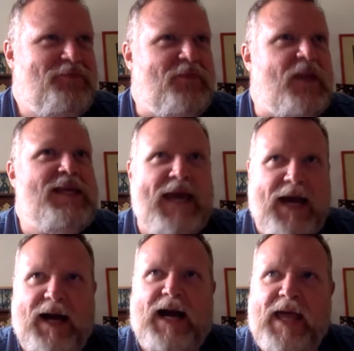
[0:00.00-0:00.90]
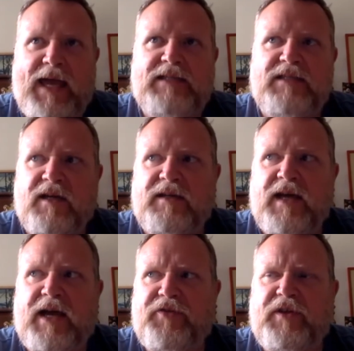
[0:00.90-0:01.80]
yeah, I had
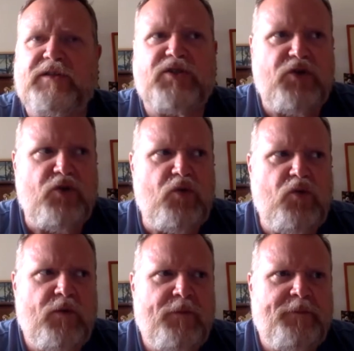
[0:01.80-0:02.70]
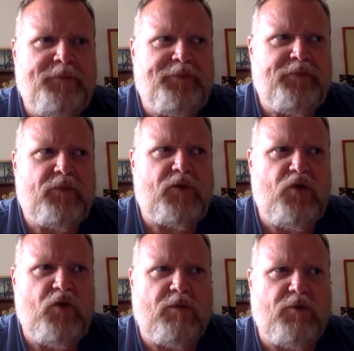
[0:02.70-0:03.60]
done, I think, two
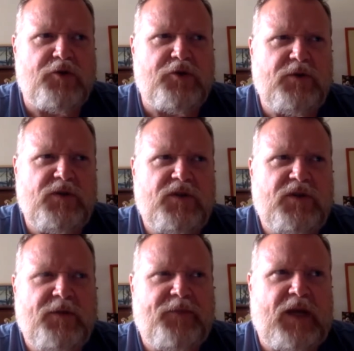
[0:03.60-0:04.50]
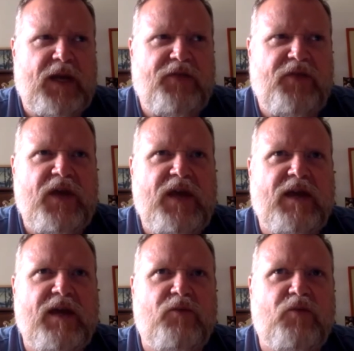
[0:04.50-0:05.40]
commercials, and I think
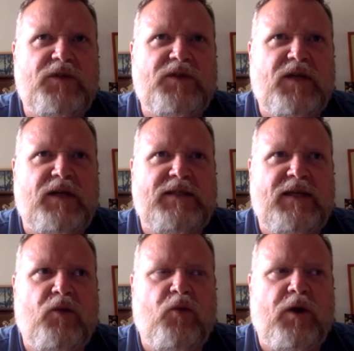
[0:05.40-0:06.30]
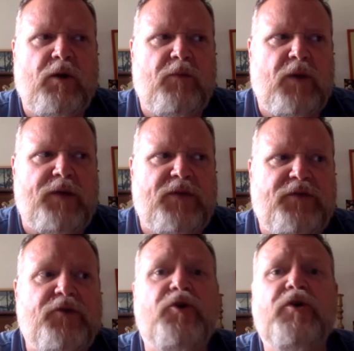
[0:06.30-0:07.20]
it was a deal where on the
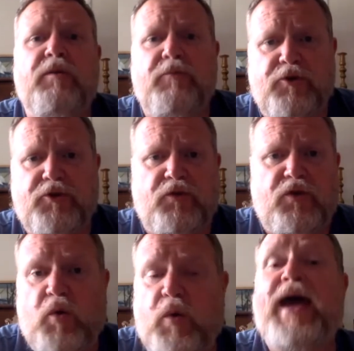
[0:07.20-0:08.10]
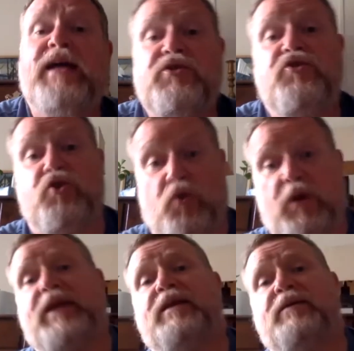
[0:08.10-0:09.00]
third commercial you had to
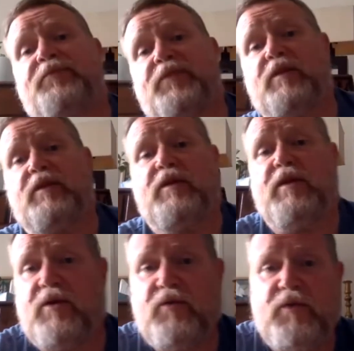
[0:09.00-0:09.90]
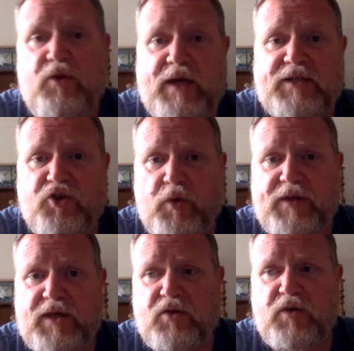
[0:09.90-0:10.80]
join,
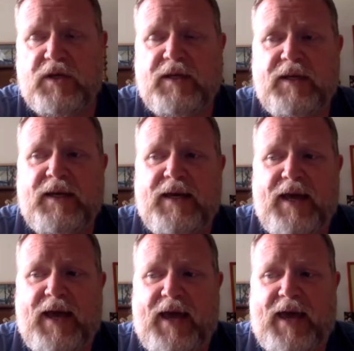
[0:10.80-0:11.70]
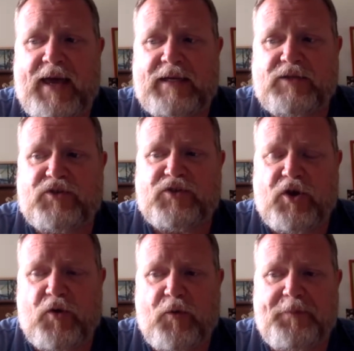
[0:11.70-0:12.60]
the union. And
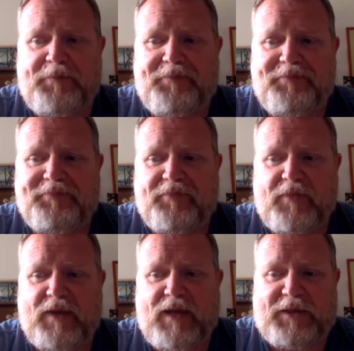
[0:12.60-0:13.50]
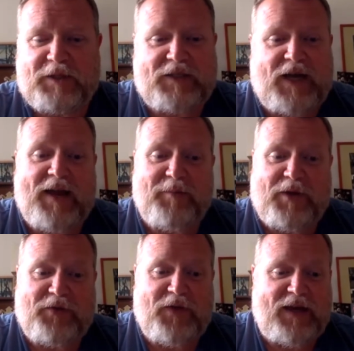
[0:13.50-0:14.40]
so at the time,
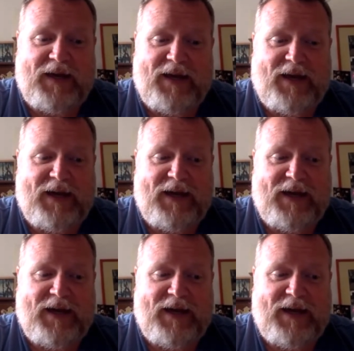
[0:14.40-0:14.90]
I think I